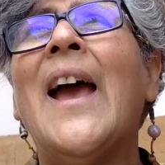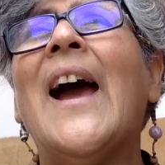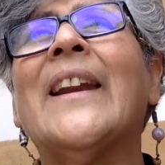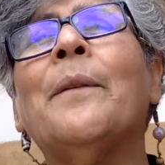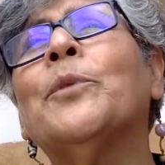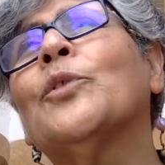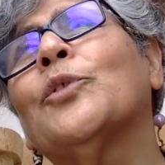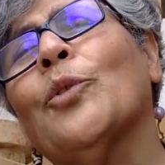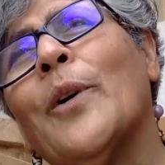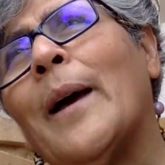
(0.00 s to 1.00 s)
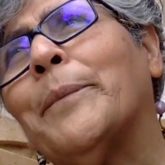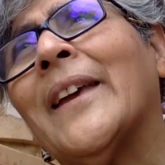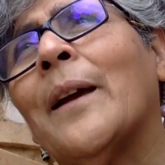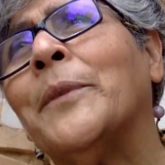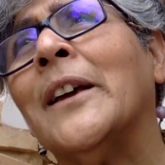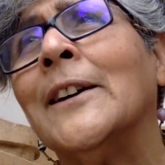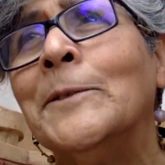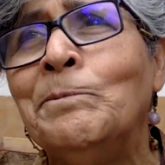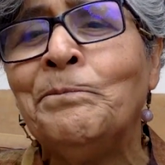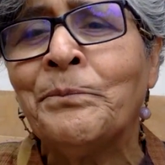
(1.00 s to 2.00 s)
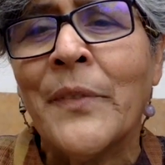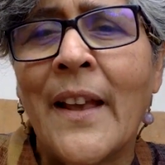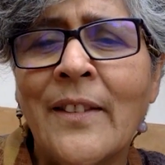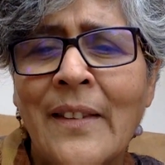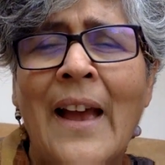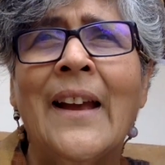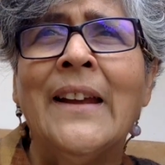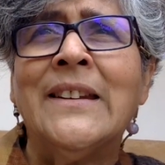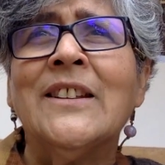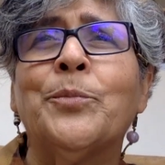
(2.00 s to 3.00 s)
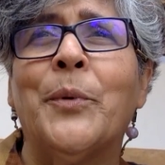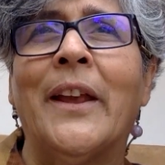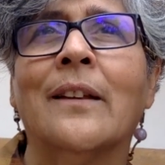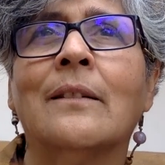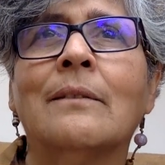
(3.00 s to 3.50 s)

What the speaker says: And I'm so happy I'm here. Yes, it is spring.